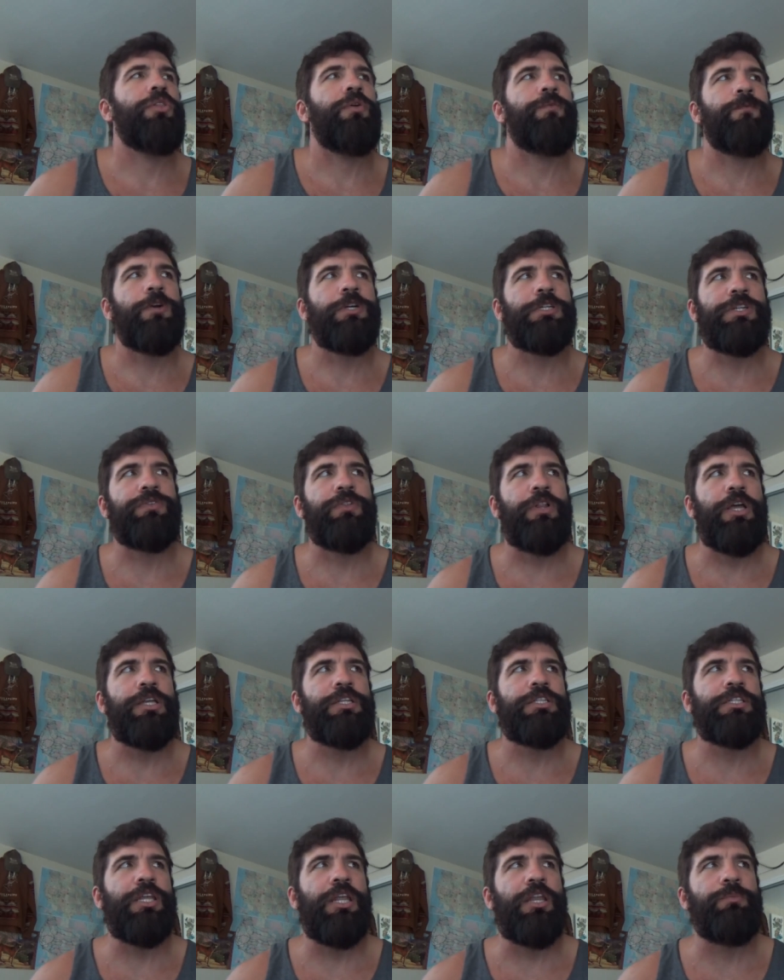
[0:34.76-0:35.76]
the first
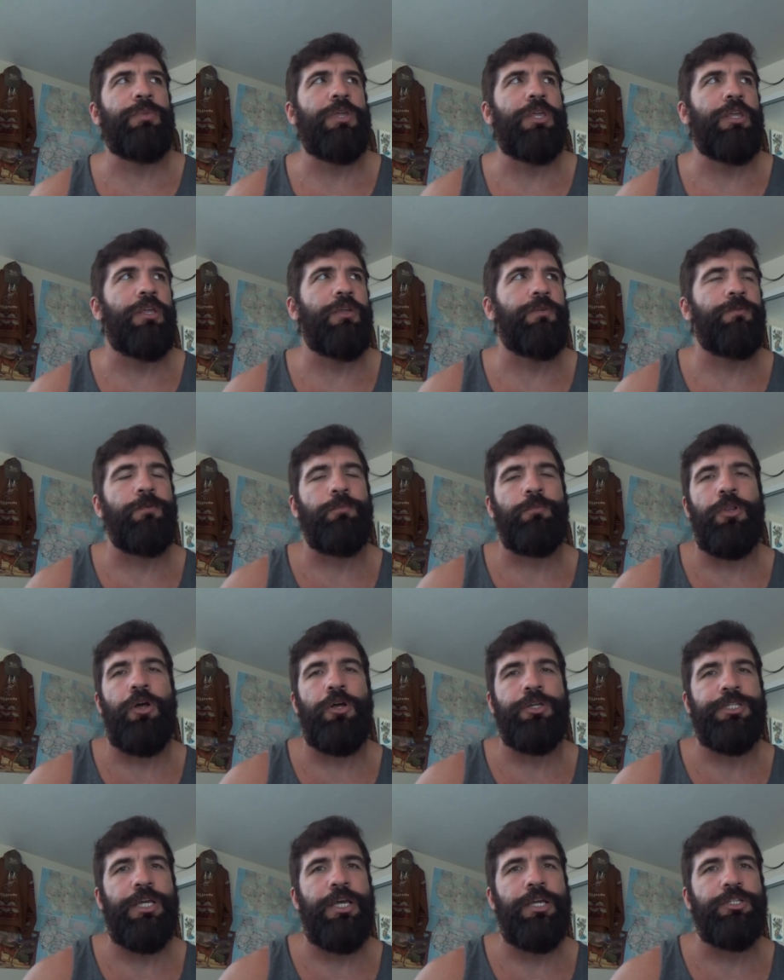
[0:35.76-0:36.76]
flight's going to be from
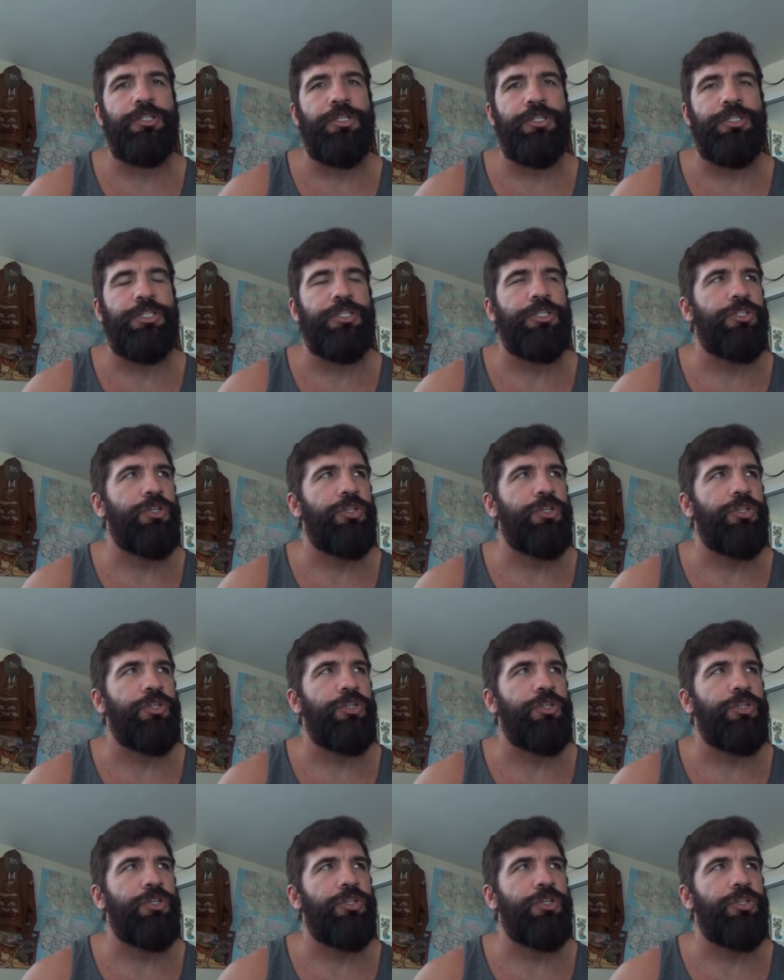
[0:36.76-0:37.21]
Los Angeles to